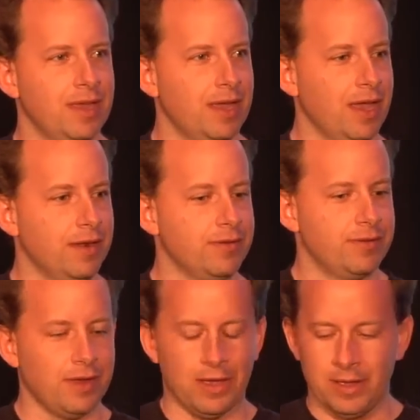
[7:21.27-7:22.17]
And
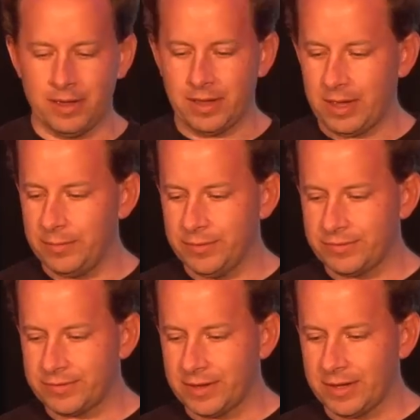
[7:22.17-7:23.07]
uh, I
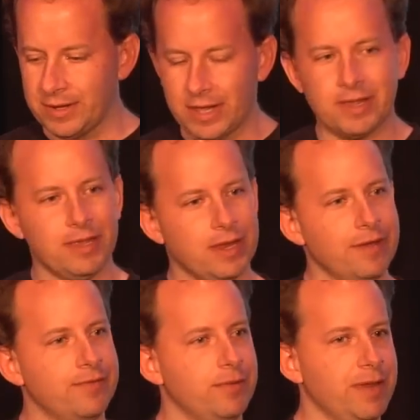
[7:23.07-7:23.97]
was uh, lucky
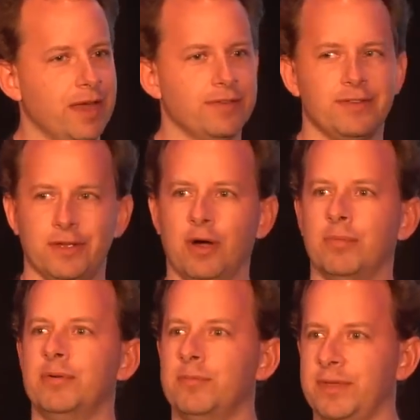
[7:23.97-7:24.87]
enough to be asked to
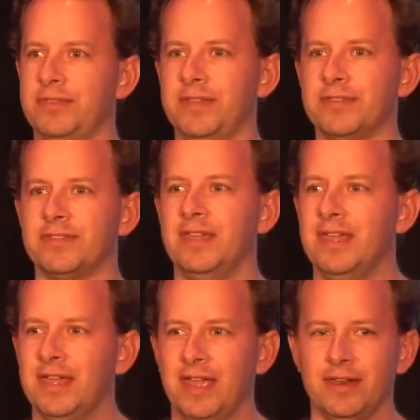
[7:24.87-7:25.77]
help with this.
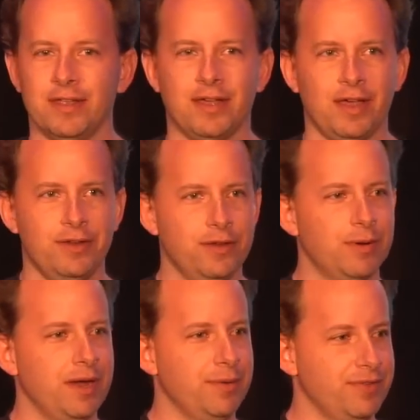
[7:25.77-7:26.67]
And I knew
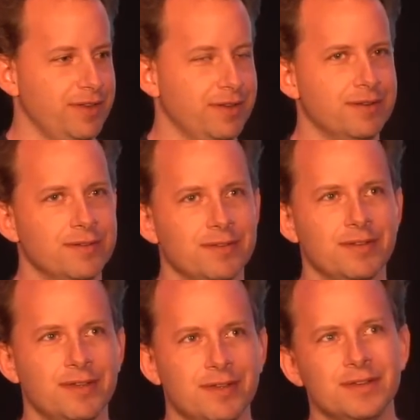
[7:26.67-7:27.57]
I was in
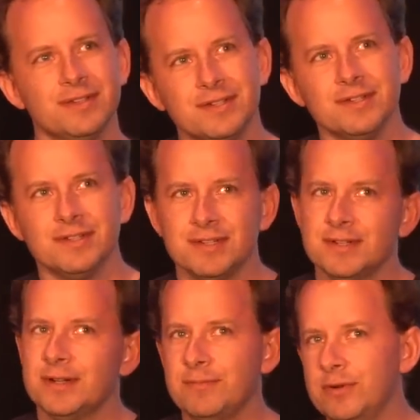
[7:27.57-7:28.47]

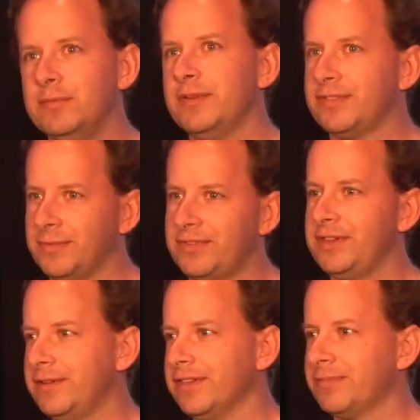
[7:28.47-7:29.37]
a room with some
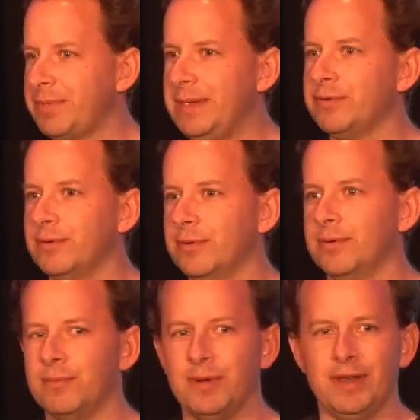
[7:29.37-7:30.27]
serious
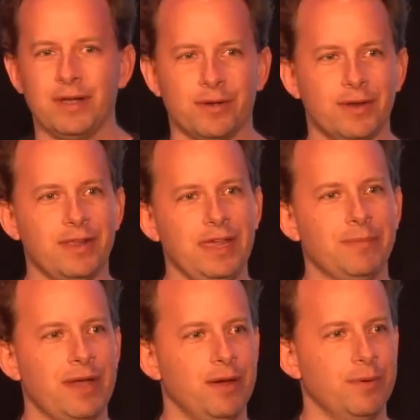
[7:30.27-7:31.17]
people when I got an
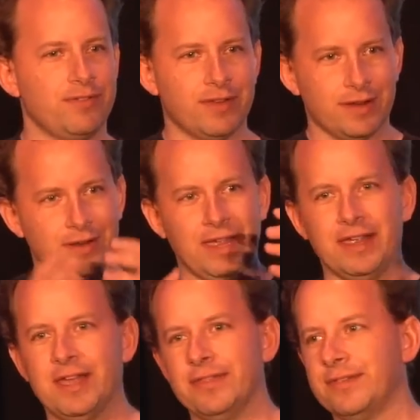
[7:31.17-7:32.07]
email which started
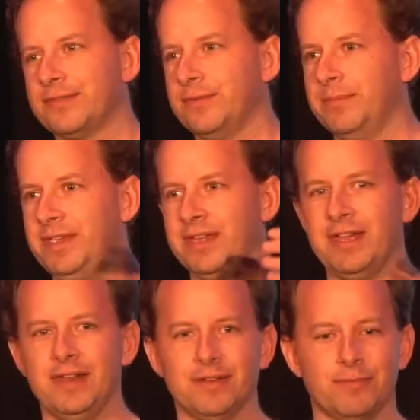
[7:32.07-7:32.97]
laying out this for me,
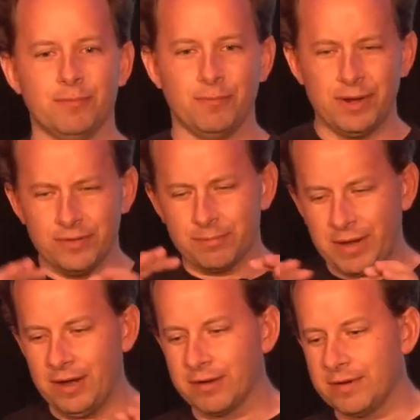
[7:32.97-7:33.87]
and one of the
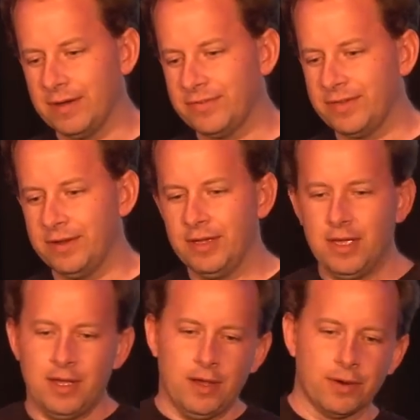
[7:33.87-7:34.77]
paragraphs said,
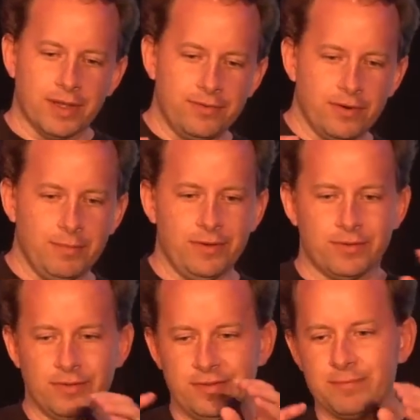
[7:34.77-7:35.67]
Okay, Jeremy,
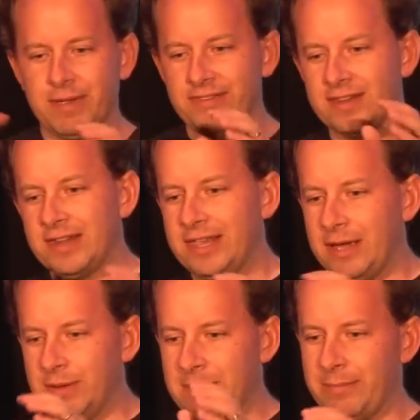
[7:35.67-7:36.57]
so this is basically
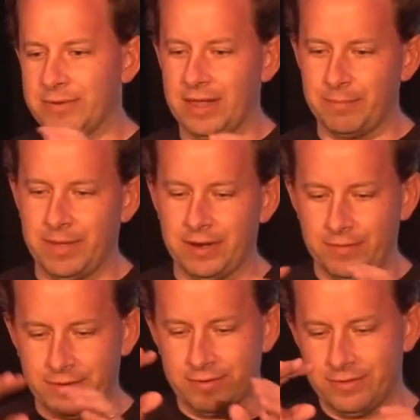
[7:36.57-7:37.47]
how we map dark matter,
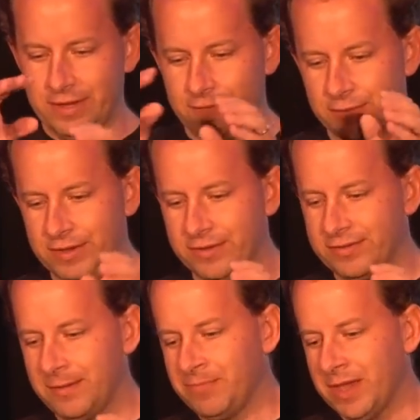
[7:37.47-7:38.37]
and this, and therefore
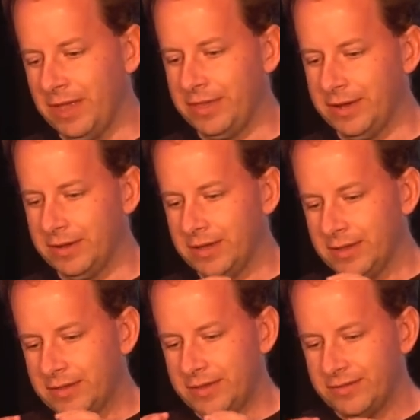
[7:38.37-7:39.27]
this. And then
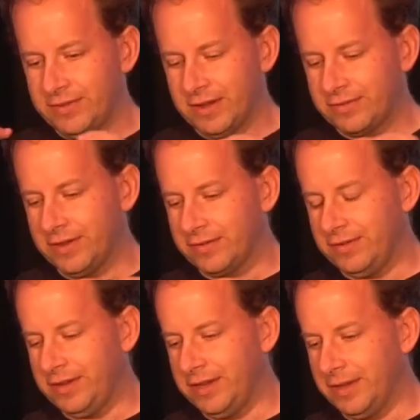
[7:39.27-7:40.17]
this next
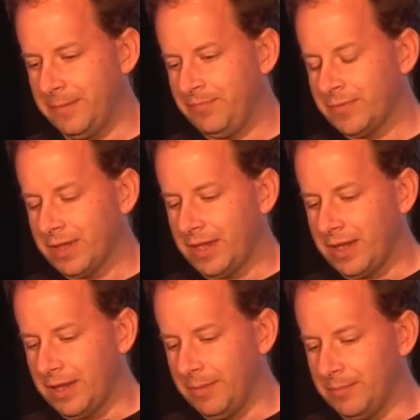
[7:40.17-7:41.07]
section here,
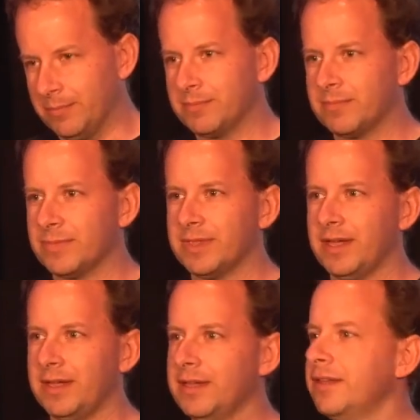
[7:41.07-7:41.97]
um,
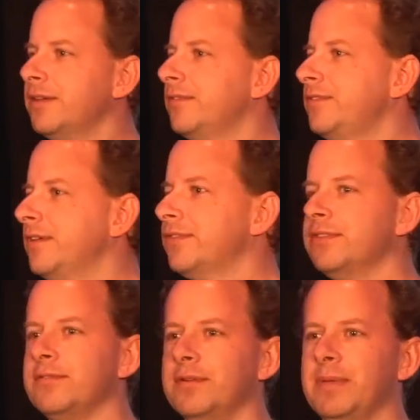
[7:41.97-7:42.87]
uh, I don't know if Jeff's in
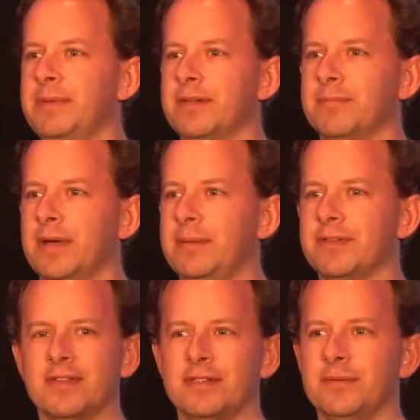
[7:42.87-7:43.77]
the room, maybe he can remind me
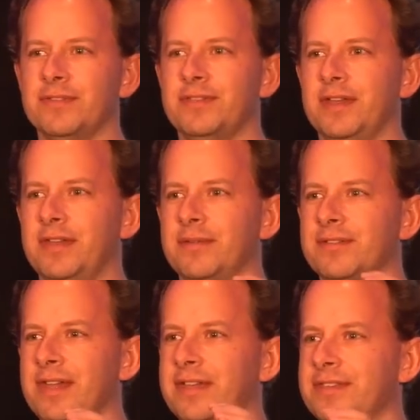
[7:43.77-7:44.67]
exactly what it said. It was
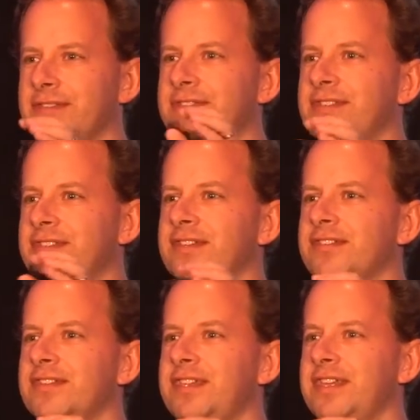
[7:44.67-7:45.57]
like this, this
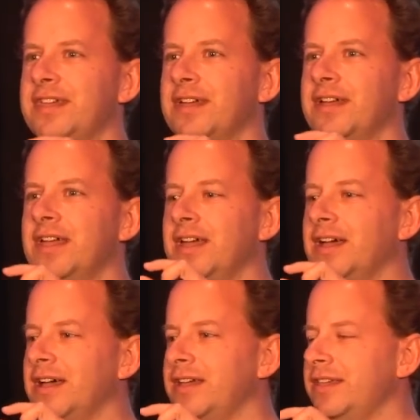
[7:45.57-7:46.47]
section here
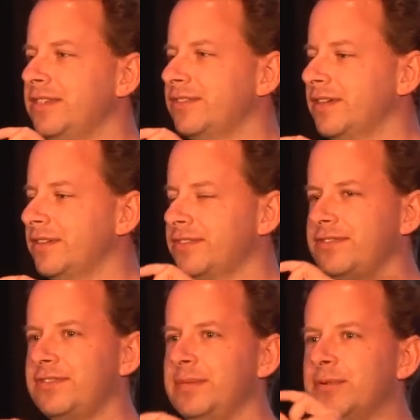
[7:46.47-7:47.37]
uh, is a
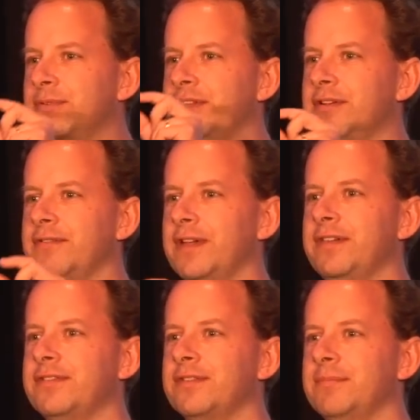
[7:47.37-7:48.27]
simple
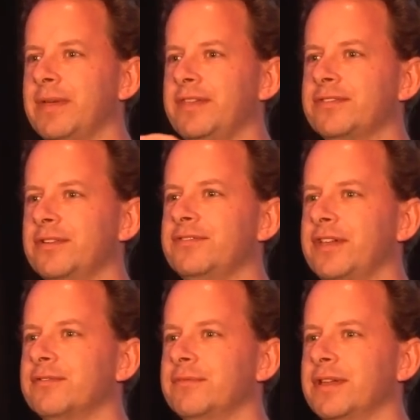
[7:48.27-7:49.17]
derivation based on
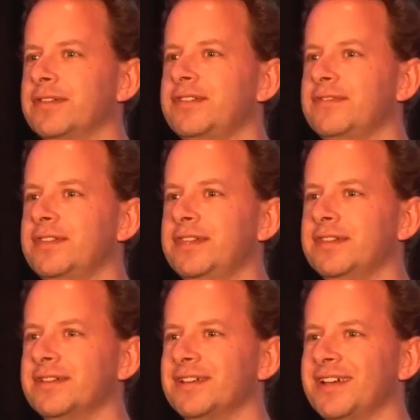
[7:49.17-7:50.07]
general relativity,
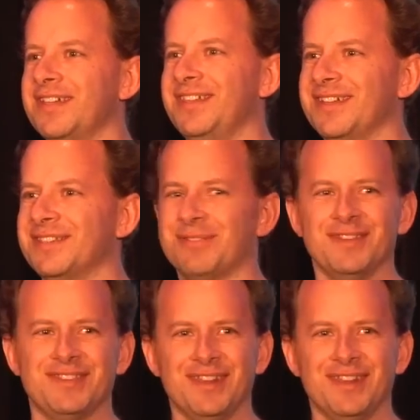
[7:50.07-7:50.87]
I think is what it said.